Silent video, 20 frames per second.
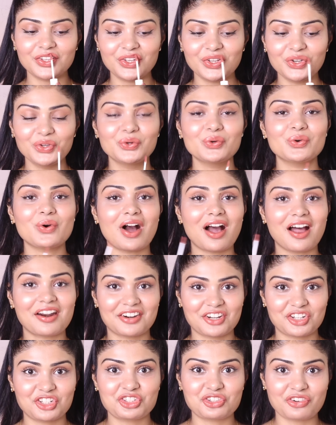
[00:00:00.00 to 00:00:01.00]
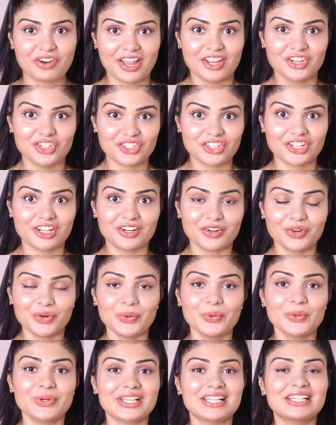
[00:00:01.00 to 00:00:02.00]
You are a treasure
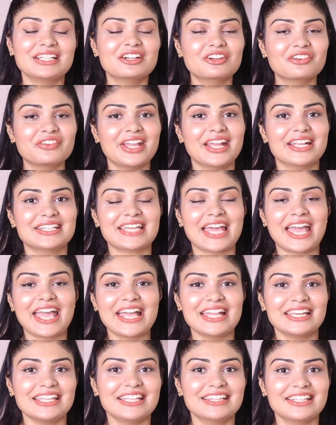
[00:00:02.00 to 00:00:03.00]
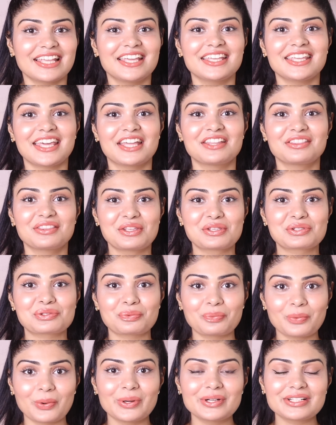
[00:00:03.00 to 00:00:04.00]
who can create anything in
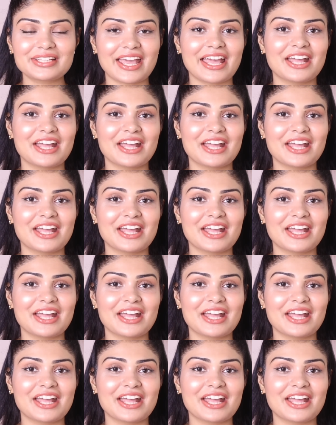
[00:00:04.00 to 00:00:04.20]
this world,